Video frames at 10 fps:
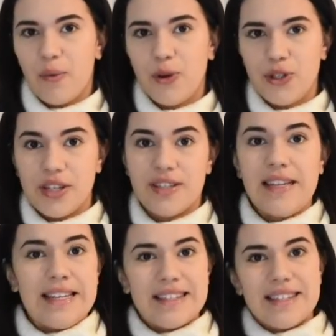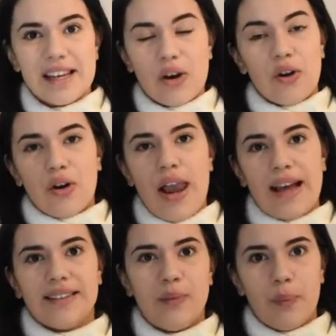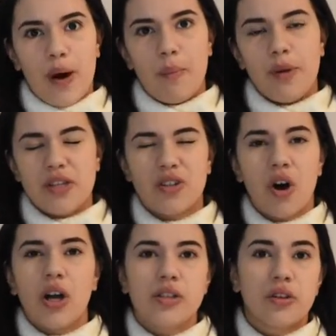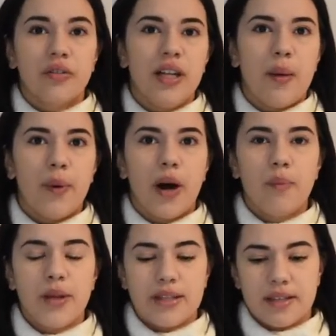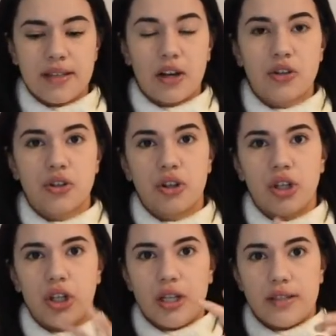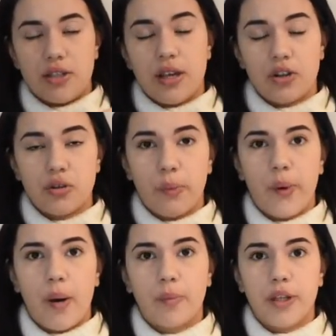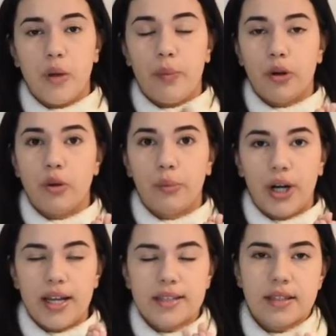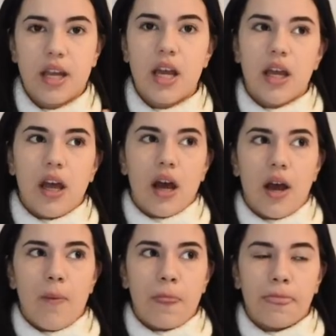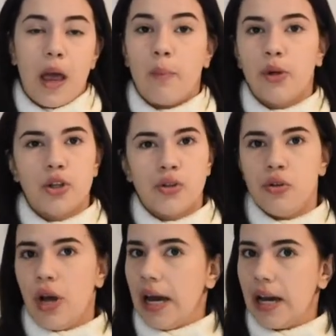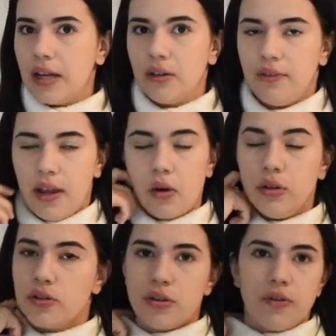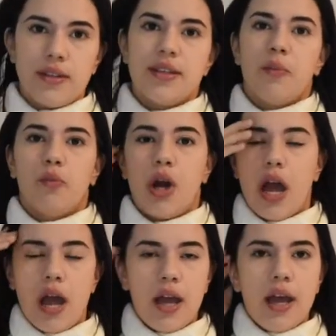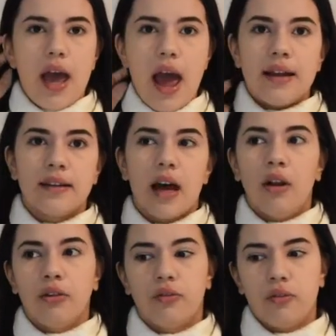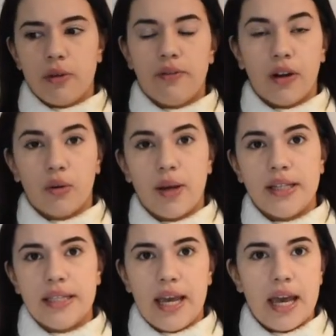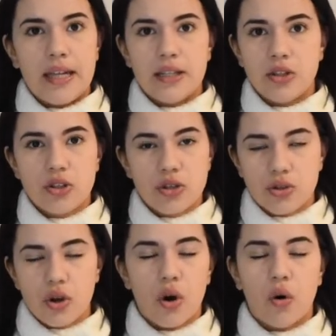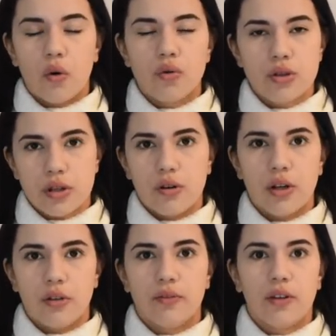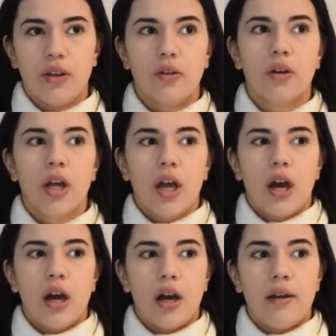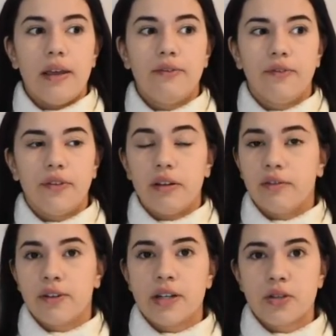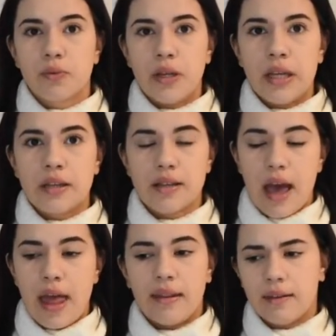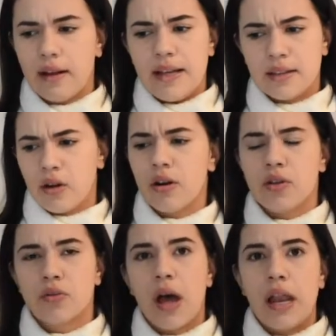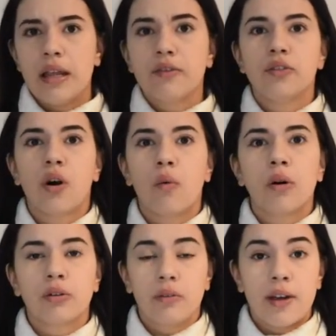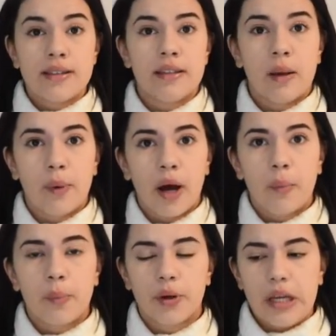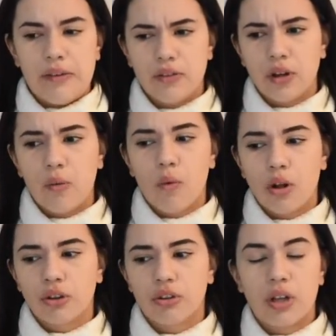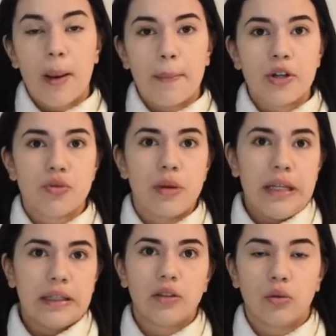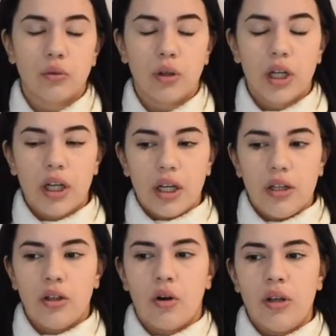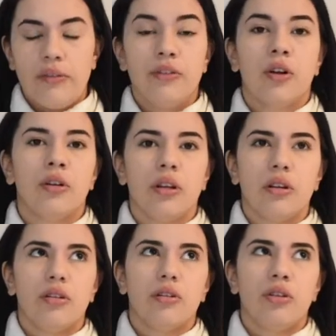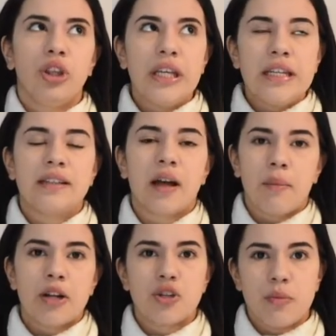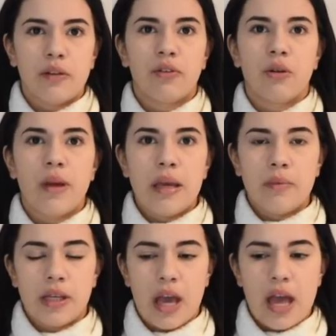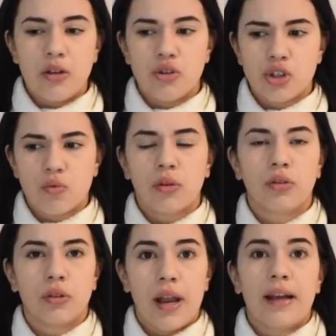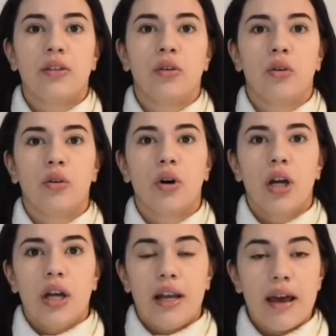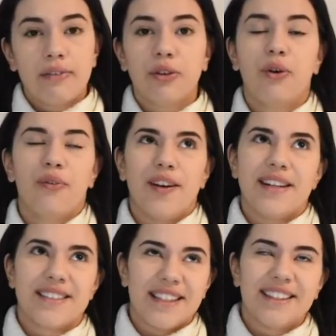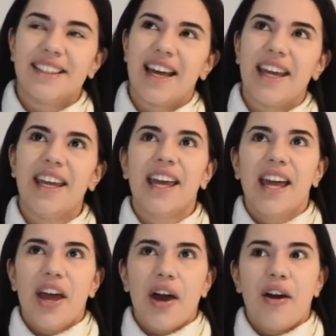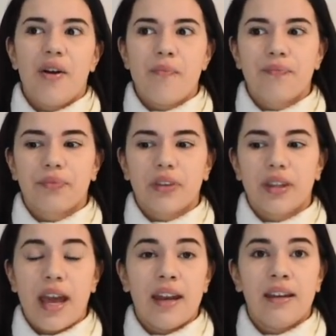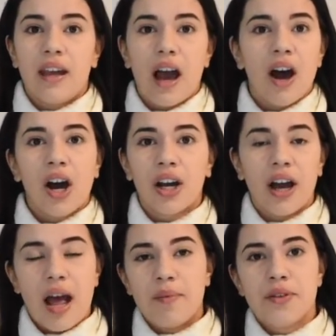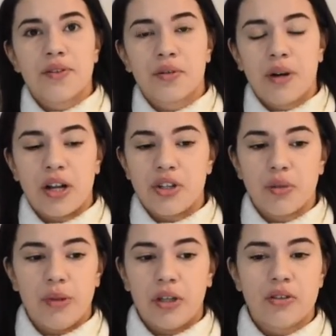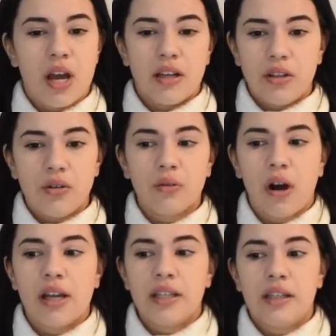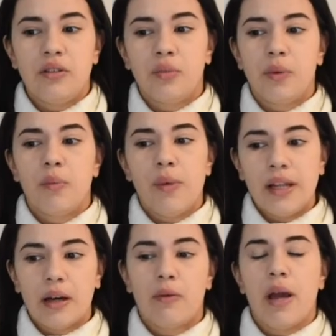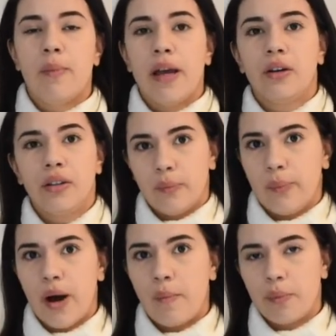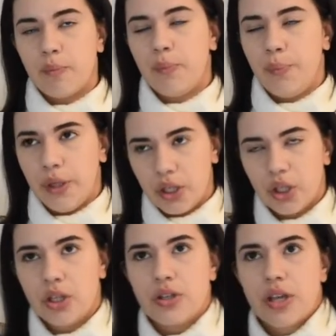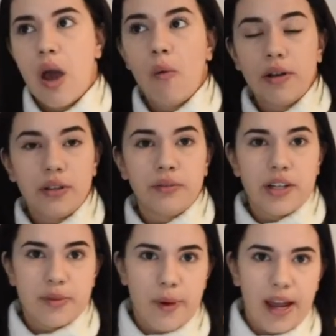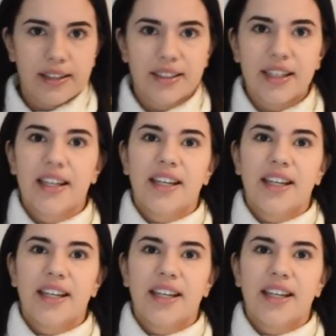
which is this collecting pump. It's not really a pump, it's a suction pump that you put on your breast. I'm pretty sure you heard of it or you saw it somewhere. And a lot of women recommend it, and it's so, so good for you. If in the first weeks and later on as well, if you don't want to invest in a pump, if you don't want that much milk to, you know, if you don't need that much milk for your baby and you just want to collect your leftovers, let's say, then a Haka helps you so much, because I knew I needed to put milk away, but I couldn't pump because I wanted to respect